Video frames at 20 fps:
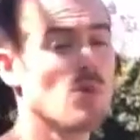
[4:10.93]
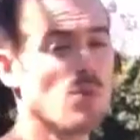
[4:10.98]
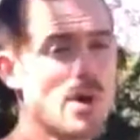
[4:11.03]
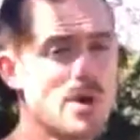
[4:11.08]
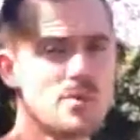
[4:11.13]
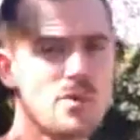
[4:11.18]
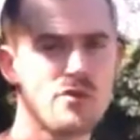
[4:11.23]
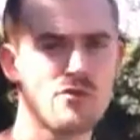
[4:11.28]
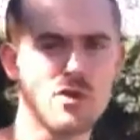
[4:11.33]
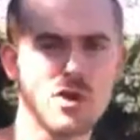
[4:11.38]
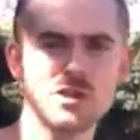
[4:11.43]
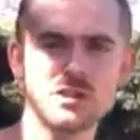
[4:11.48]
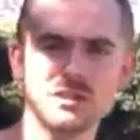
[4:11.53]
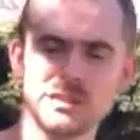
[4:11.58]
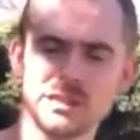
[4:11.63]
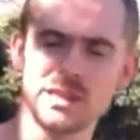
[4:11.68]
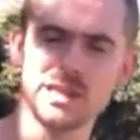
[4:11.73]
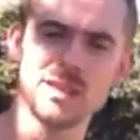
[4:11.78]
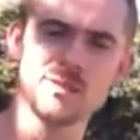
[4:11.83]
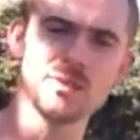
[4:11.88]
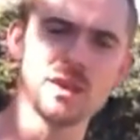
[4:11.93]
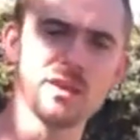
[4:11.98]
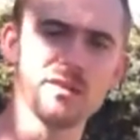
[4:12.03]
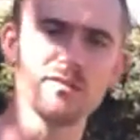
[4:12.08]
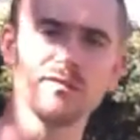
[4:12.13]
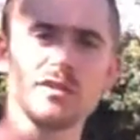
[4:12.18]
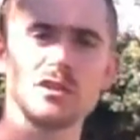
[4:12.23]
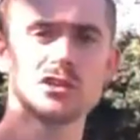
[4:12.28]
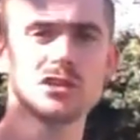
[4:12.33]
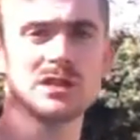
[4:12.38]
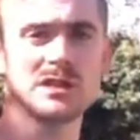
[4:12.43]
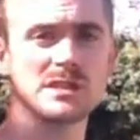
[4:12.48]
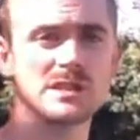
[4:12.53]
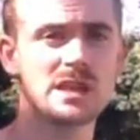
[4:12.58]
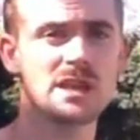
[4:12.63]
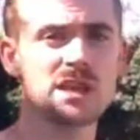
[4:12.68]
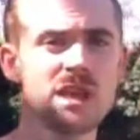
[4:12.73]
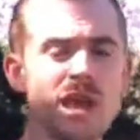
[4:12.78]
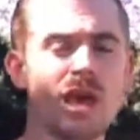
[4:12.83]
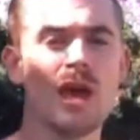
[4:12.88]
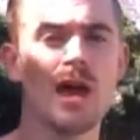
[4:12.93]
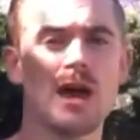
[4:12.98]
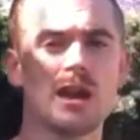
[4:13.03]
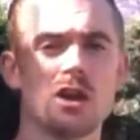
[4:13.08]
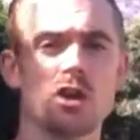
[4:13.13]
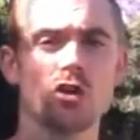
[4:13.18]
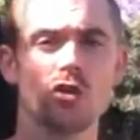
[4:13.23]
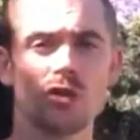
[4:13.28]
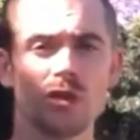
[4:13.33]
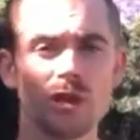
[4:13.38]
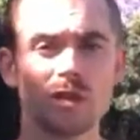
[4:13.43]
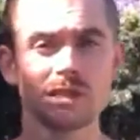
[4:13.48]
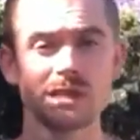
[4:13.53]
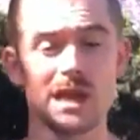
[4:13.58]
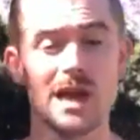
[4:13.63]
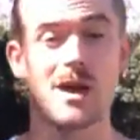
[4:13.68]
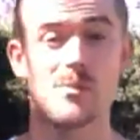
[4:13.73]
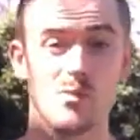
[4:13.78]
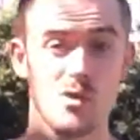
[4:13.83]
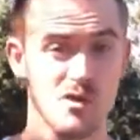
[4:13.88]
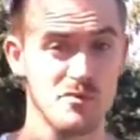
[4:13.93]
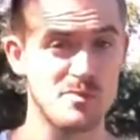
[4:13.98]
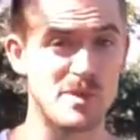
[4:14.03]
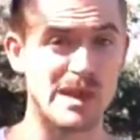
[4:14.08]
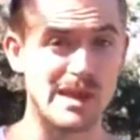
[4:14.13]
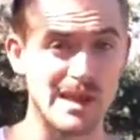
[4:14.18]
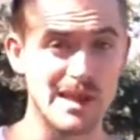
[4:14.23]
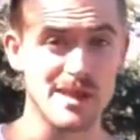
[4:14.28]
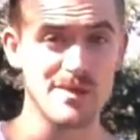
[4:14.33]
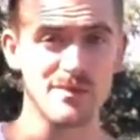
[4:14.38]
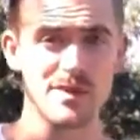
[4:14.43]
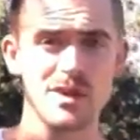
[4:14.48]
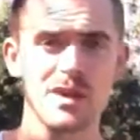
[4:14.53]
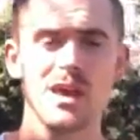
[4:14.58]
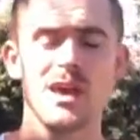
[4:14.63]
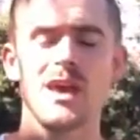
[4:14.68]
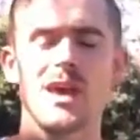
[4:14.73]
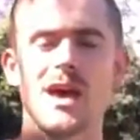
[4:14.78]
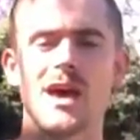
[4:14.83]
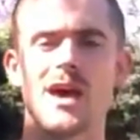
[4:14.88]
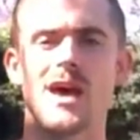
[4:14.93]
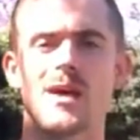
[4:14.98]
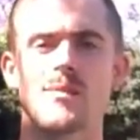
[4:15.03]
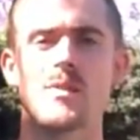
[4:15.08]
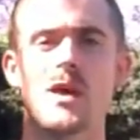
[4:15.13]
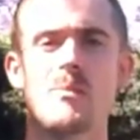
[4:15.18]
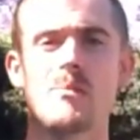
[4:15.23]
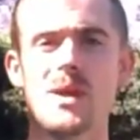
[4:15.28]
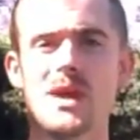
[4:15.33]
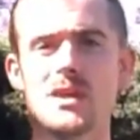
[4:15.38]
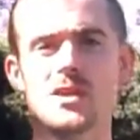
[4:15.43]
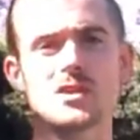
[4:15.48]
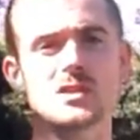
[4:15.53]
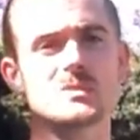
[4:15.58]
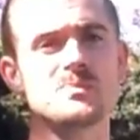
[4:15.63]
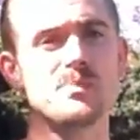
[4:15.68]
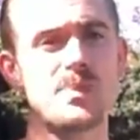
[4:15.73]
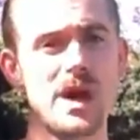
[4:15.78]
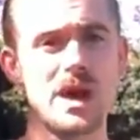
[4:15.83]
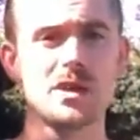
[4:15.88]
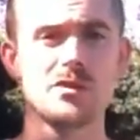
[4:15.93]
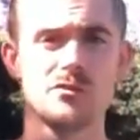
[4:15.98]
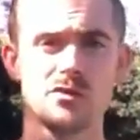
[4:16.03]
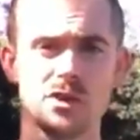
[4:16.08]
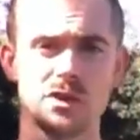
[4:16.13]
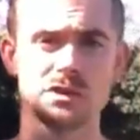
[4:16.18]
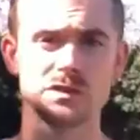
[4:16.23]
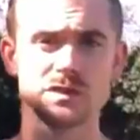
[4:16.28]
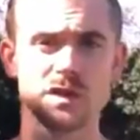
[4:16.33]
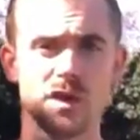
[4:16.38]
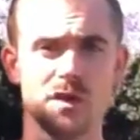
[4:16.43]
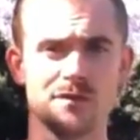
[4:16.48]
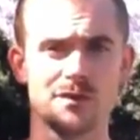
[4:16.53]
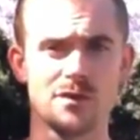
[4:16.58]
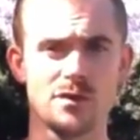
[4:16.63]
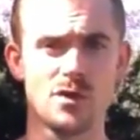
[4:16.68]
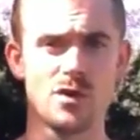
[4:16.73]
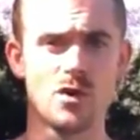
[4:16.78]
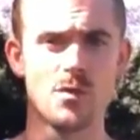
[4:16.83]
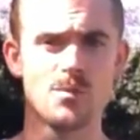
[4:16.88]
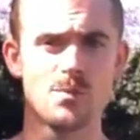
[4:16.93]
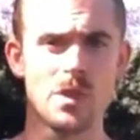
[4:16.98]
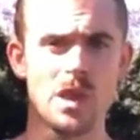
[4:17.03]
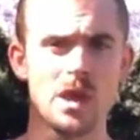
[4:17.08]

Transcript: when we run to keep that efficiency and increase our movement lever and make us better runners overall.